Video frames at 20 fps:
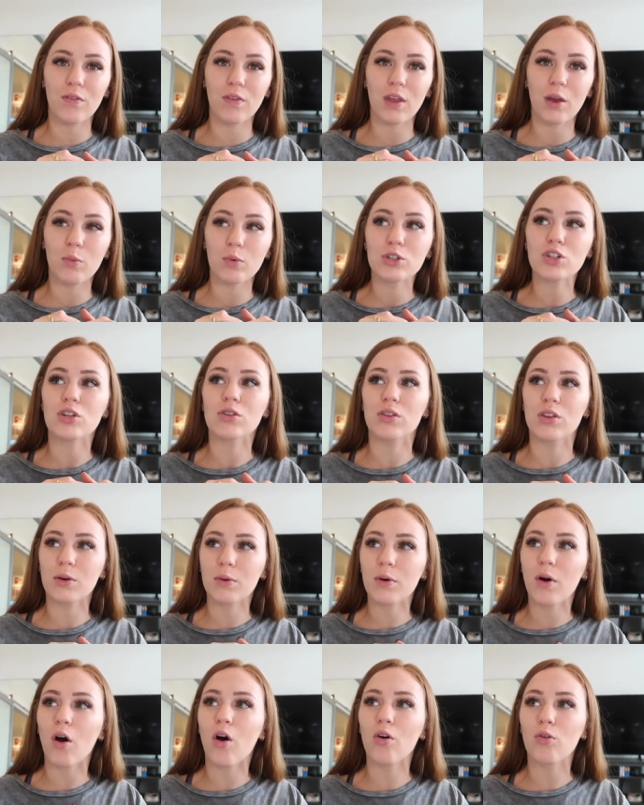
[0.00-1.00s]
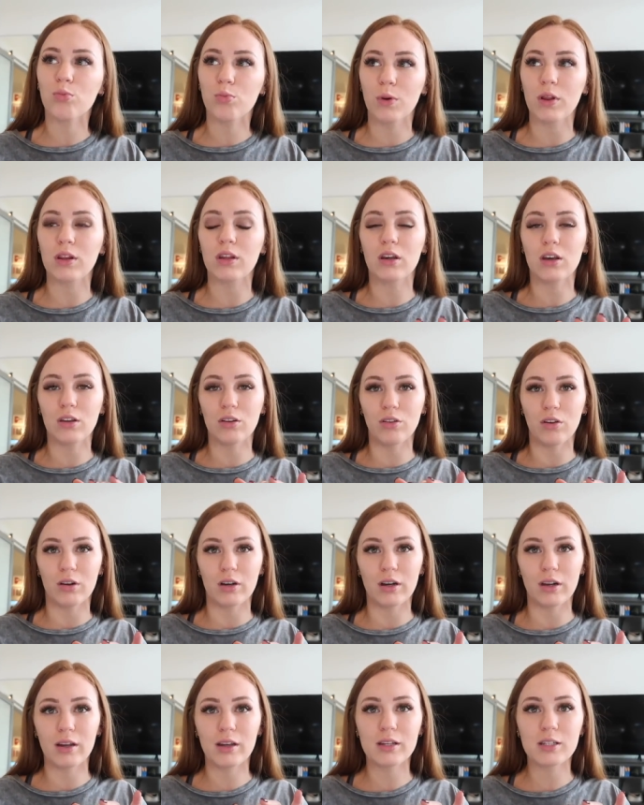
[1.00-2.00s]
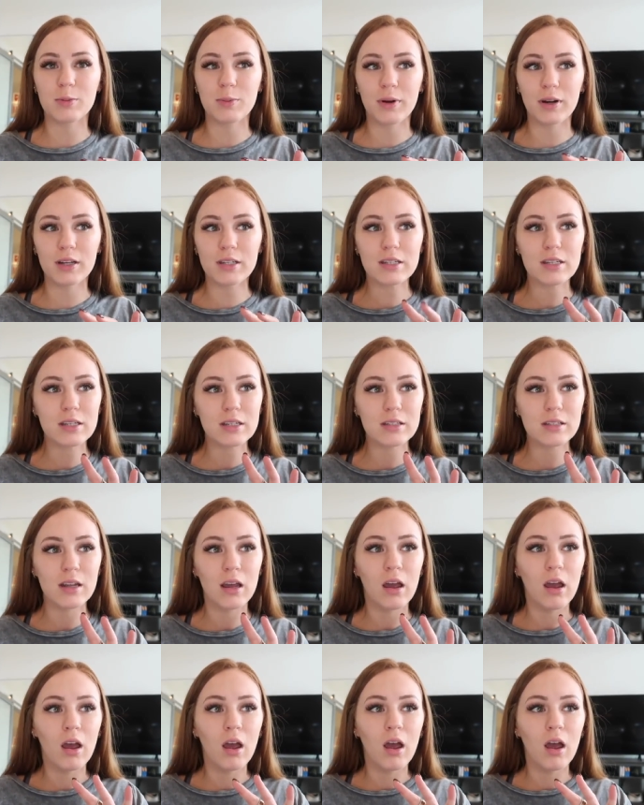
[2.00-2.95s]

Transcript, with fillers: they were all really good learning experiences.